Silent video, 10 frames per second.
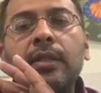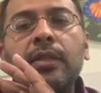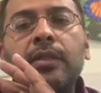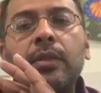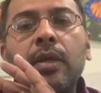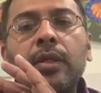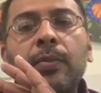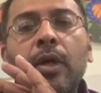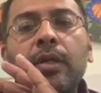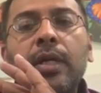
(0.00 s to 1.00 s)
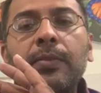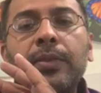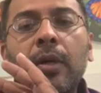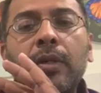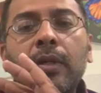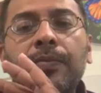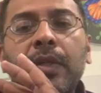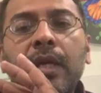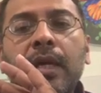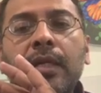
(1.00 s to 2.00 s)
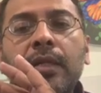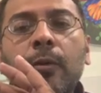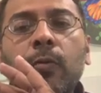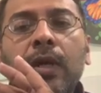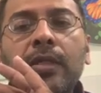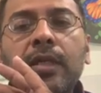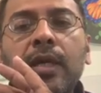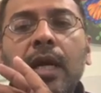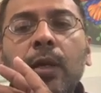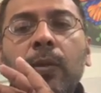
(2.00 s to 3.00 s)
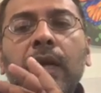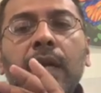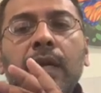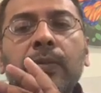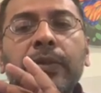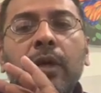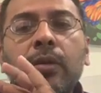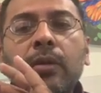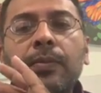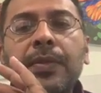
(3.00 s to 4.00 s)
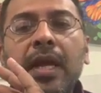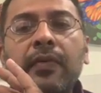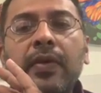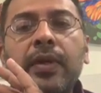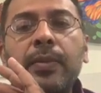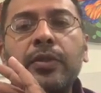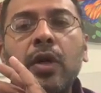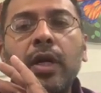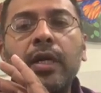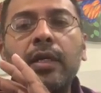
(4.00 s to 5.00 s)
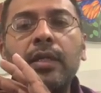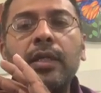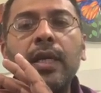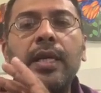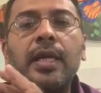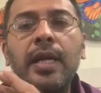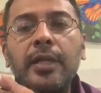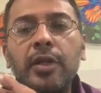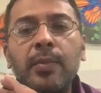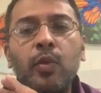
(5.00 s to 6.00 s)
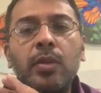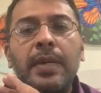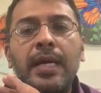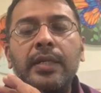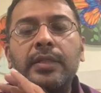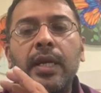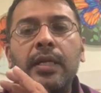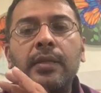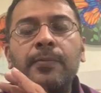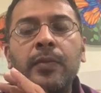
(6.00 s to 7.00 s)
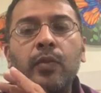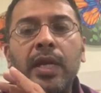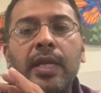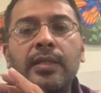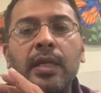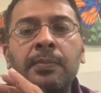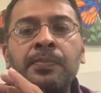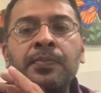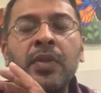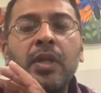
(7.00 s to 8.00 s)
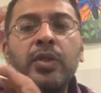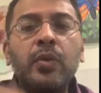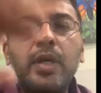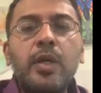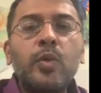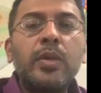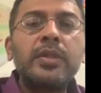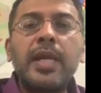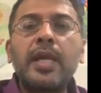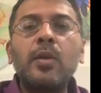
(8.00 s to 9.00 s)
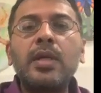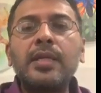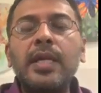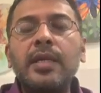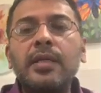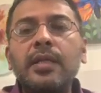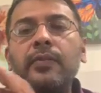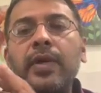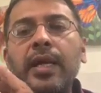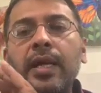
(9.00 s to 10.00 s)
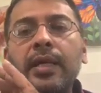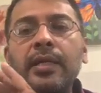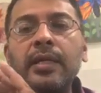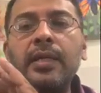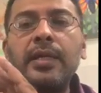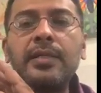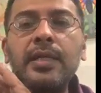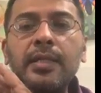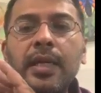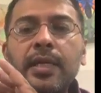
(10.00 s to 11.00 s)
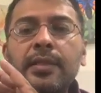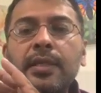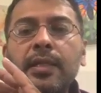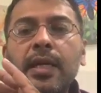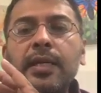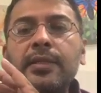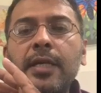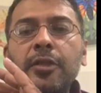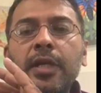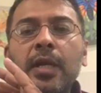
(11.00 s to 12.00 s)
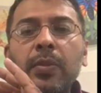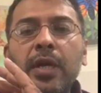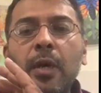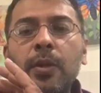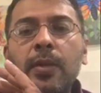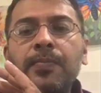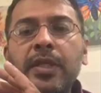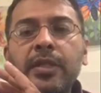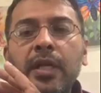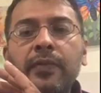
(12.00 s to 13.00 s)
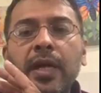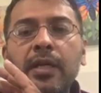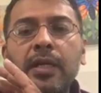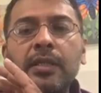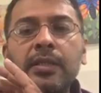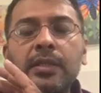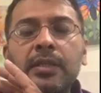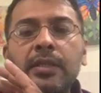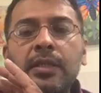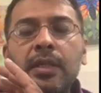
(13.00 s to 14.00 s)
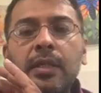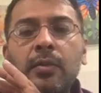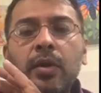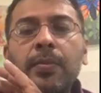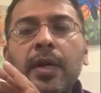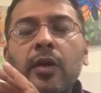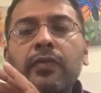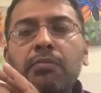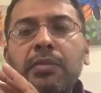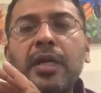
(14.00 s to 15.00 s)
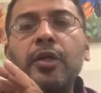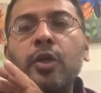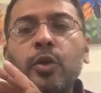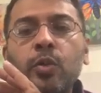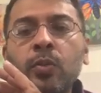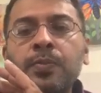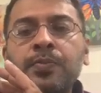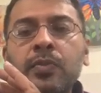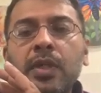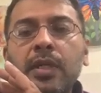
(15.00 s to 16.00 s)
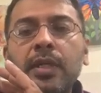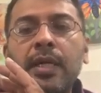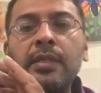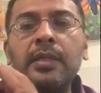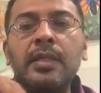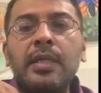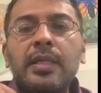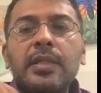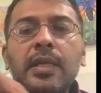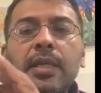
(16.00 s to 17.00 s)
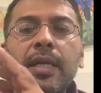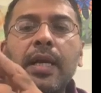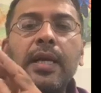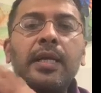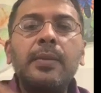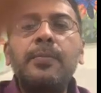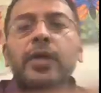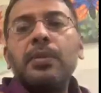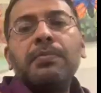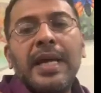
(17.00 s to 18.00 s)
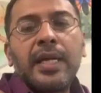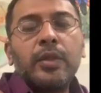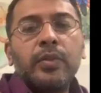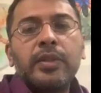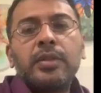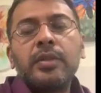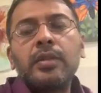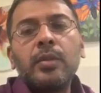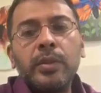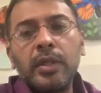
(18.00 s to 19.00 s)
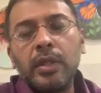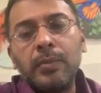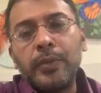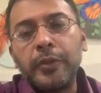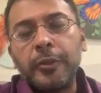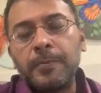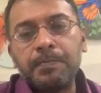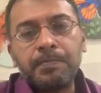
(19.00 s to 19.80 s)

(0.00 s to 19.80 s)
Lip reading: So the ball comes out, and once it adequately comes out away from the socket, then I can actually move it back inside very easily. So what I do is take it out like that. When I see that the head is actually coming out significantly over a period of a minute or two, and then suddenly I put it back into its original position.